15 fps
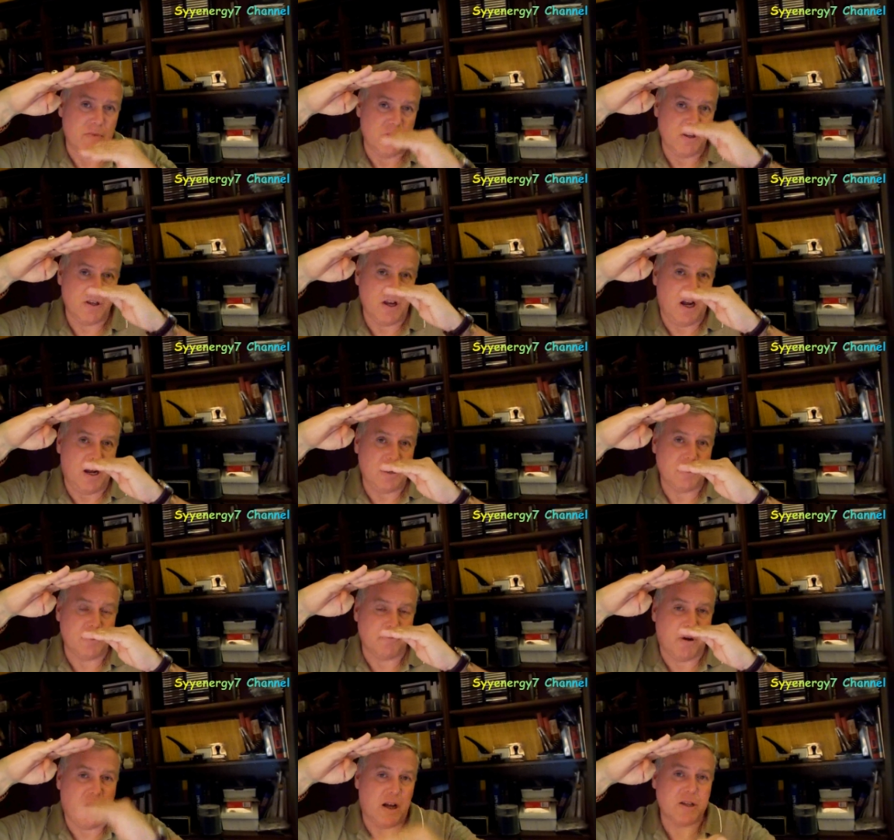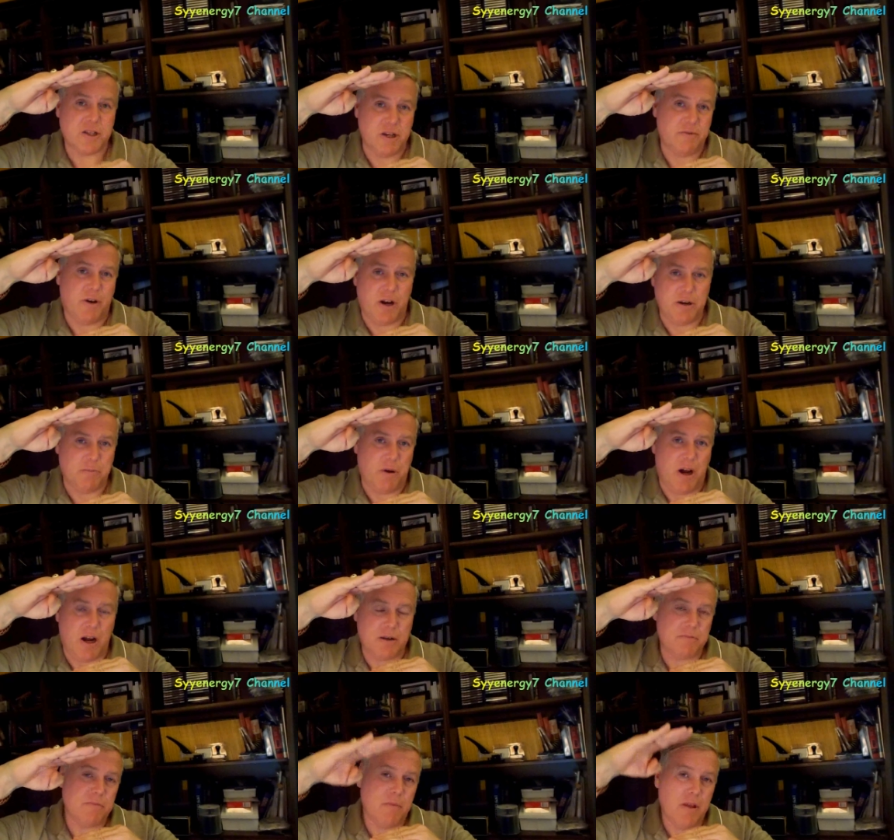You got the positive on the
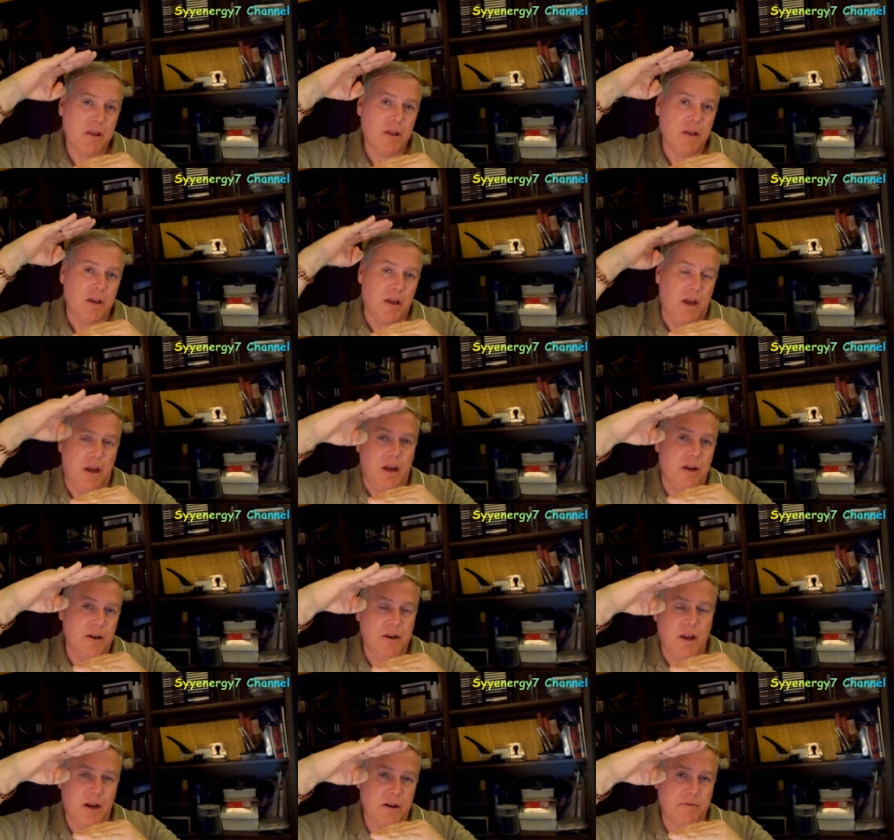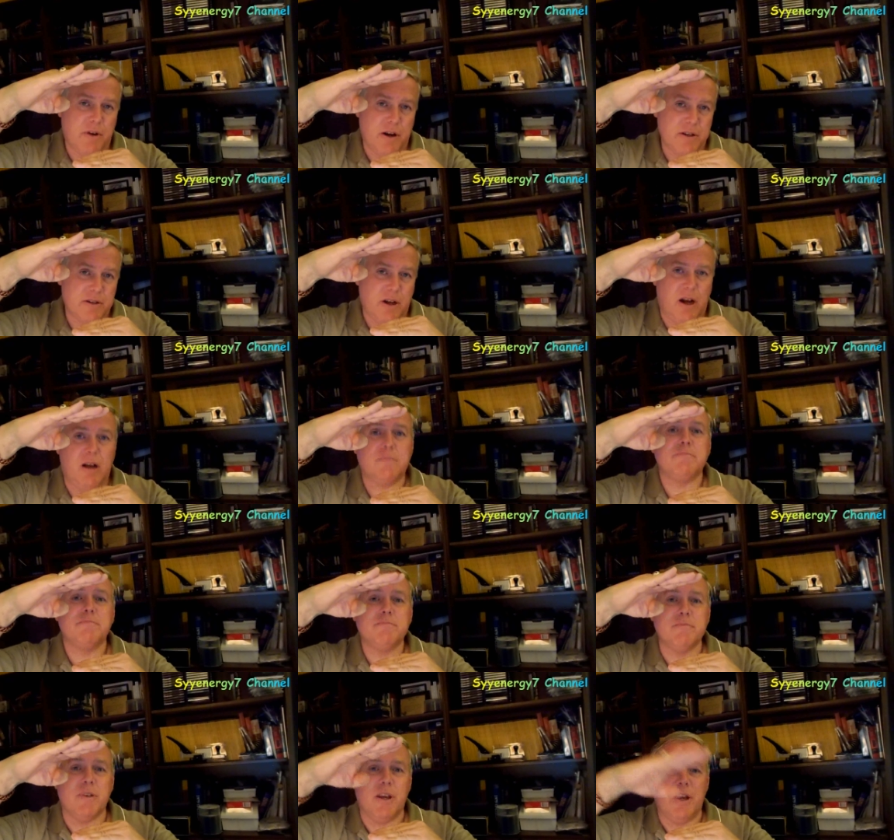bottom and a negative on the top,
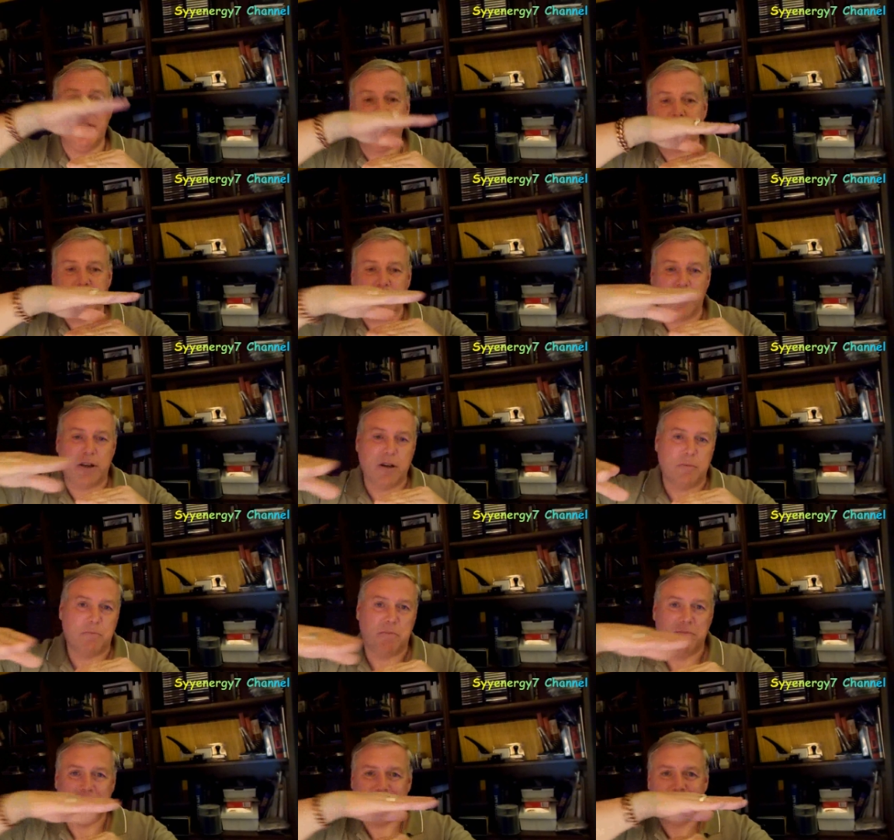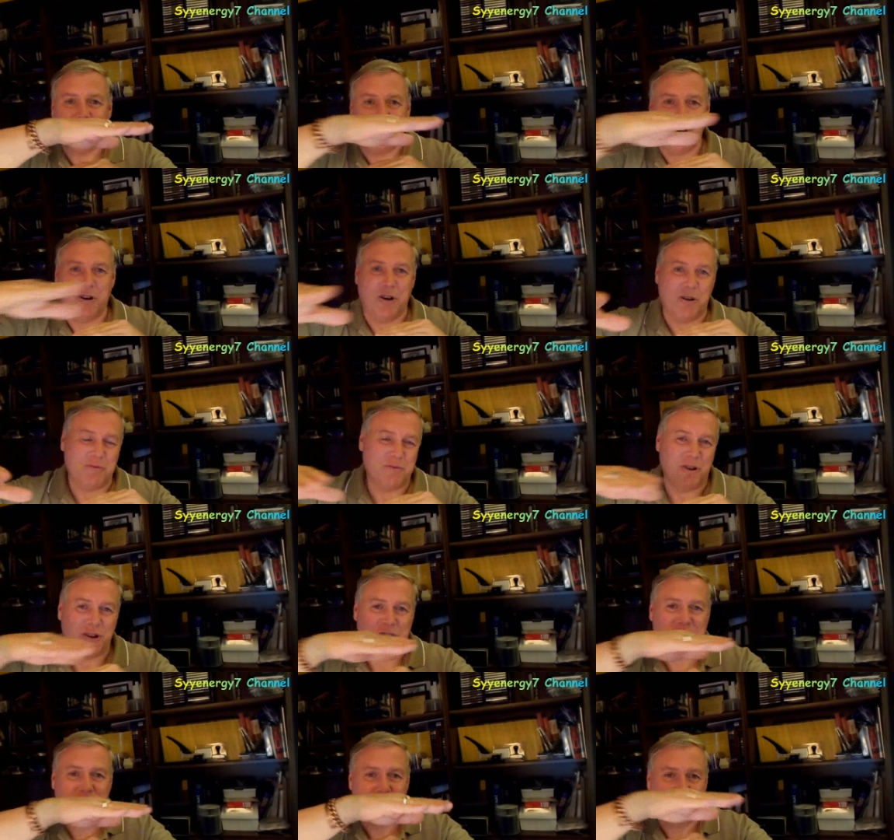and there's like a, you know, a,
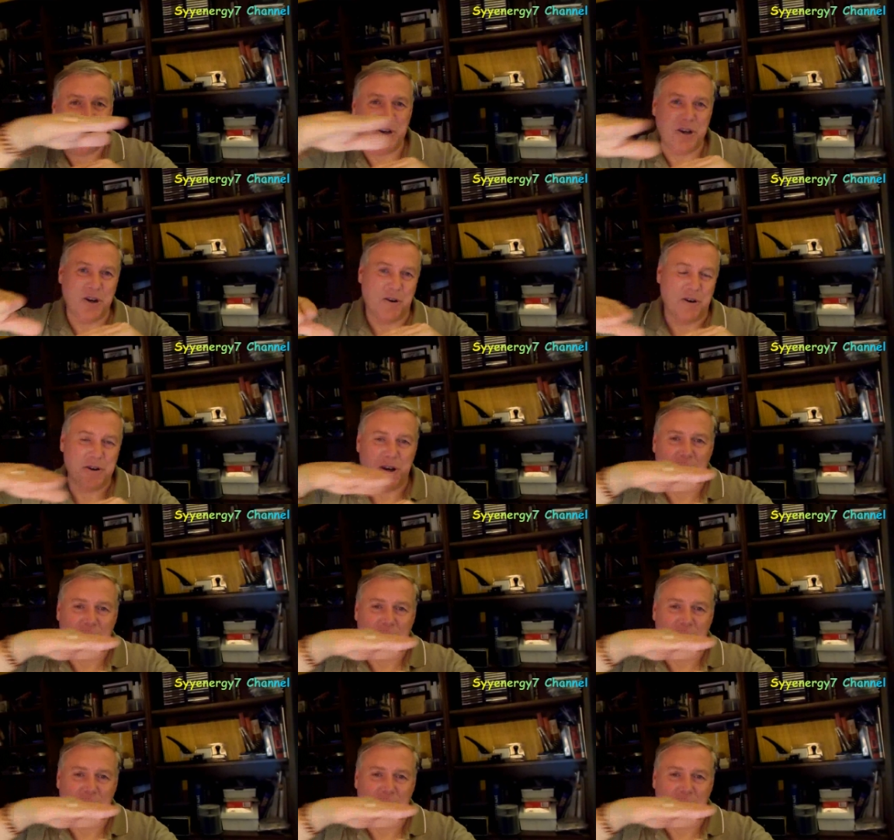a screen here, a